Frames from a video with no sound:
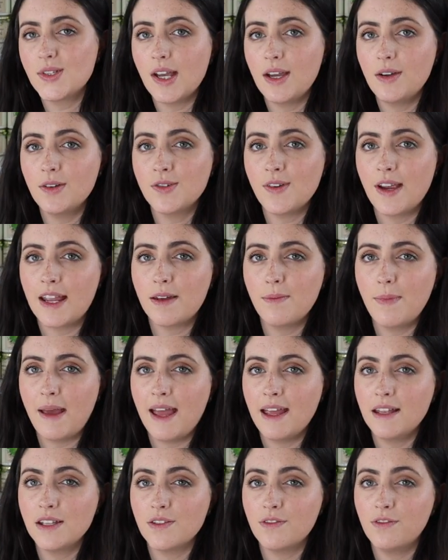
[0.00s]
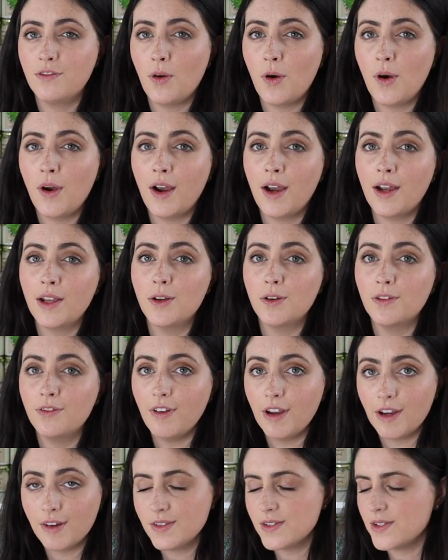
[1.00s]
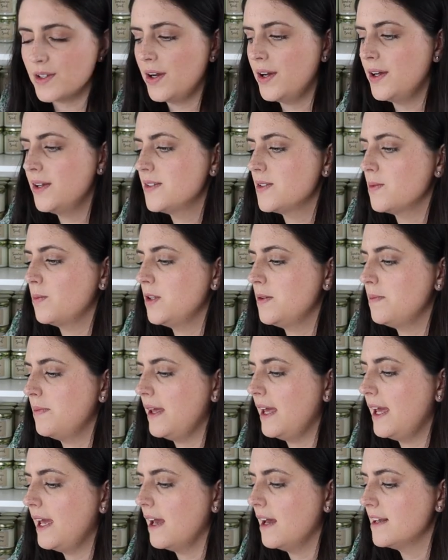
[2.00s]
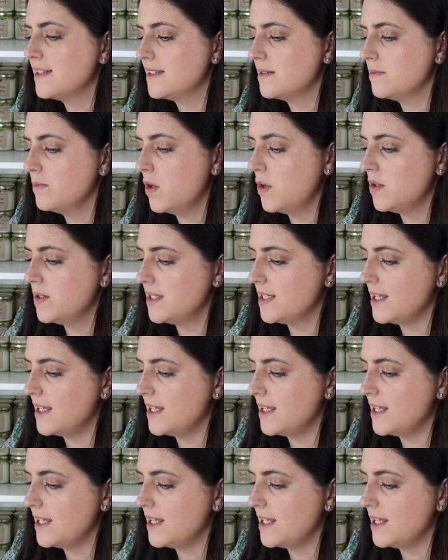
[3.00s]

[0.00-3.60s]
which I would recommend for your fragrance oils would be a small